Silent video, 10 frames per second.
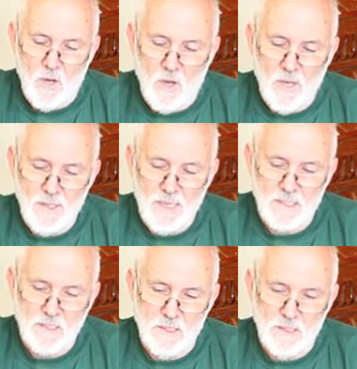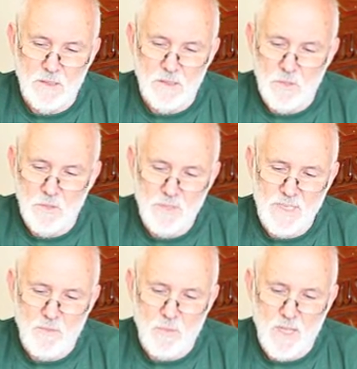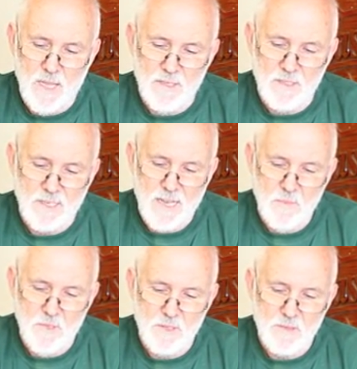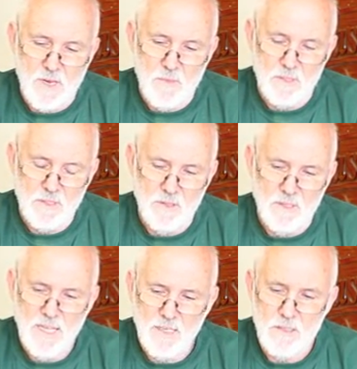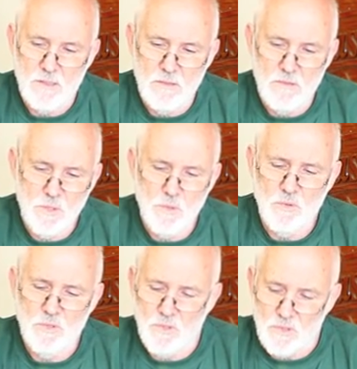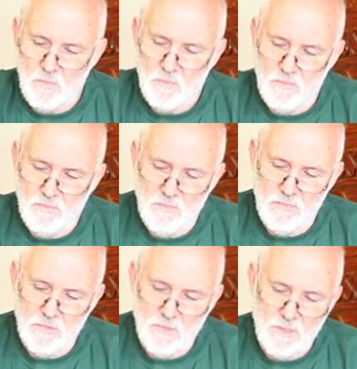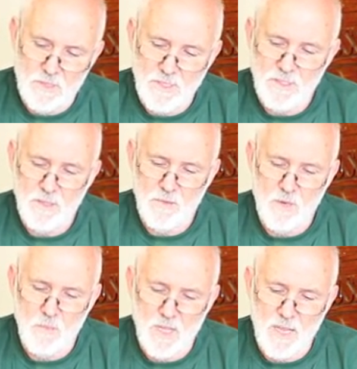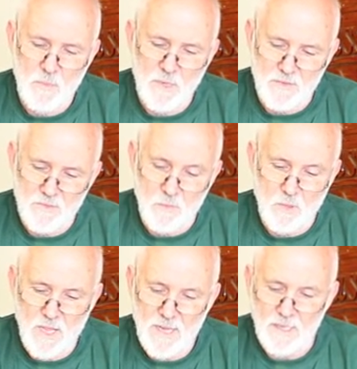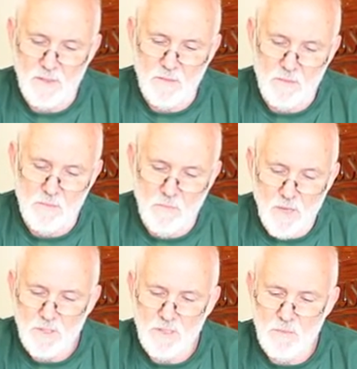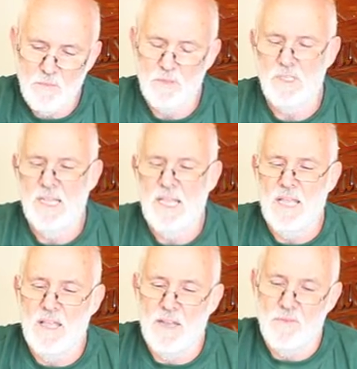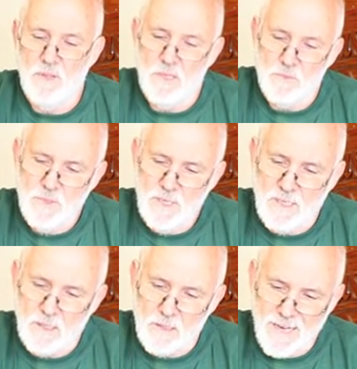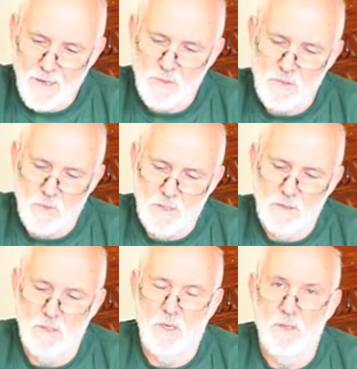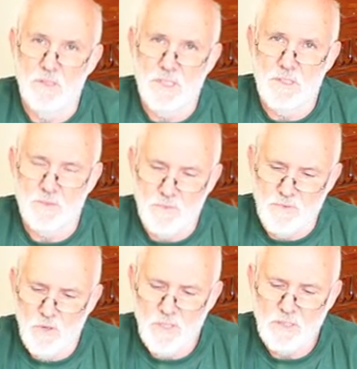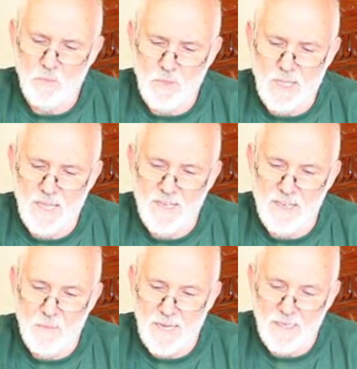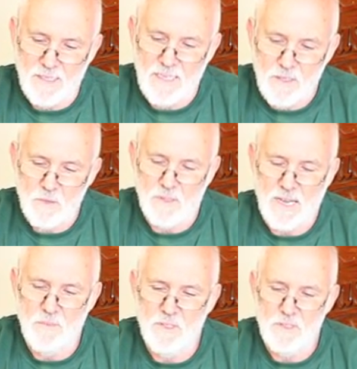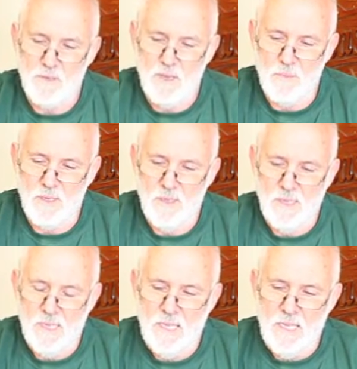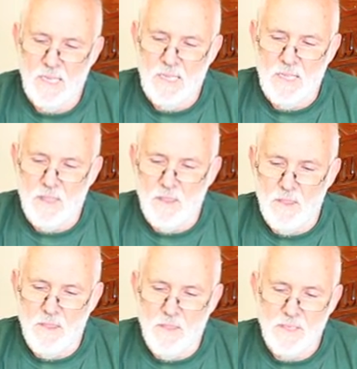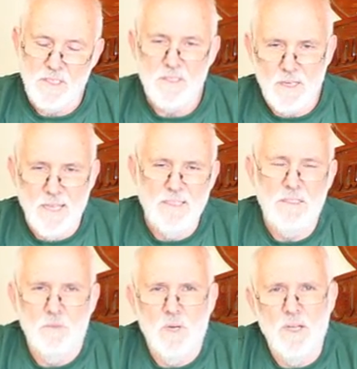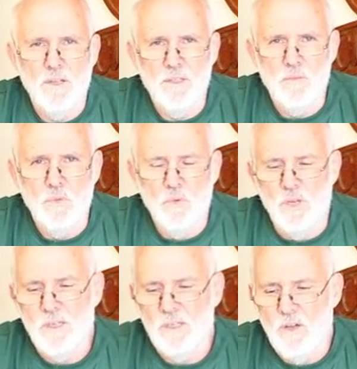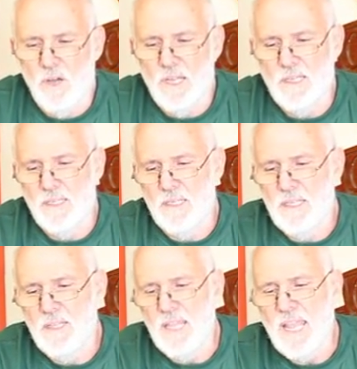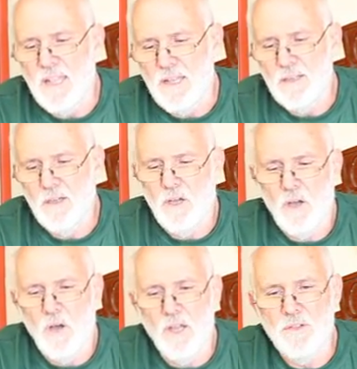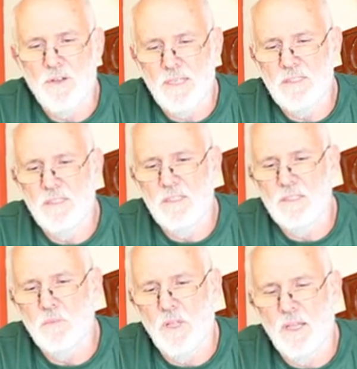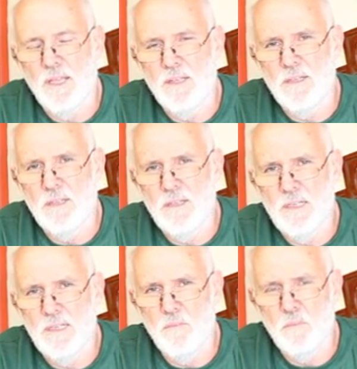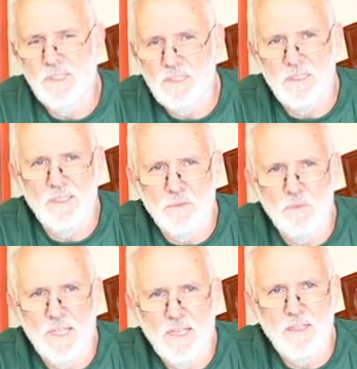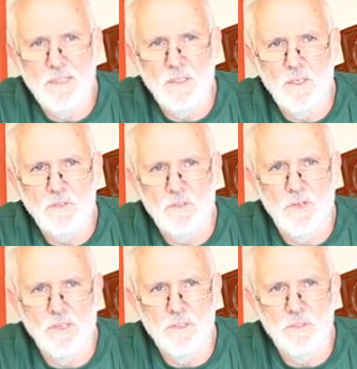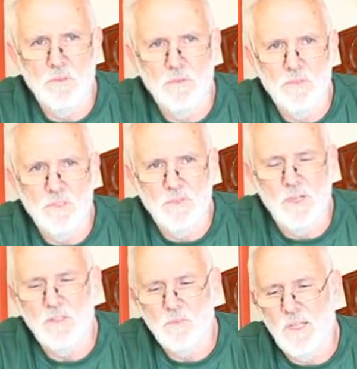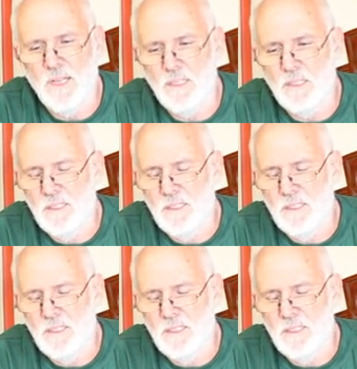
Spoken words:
I could actually use that plane as a cabinet scraper. So it had dual use, 60 degree blade pitch for planing most timbers, and for those really cantankerous ones I would just reverse the blade and make it into a cabinet scraper. This changed the way I did woodwork. In the end, I trusted this plane implicitly with anything that I was trying to do as far as planing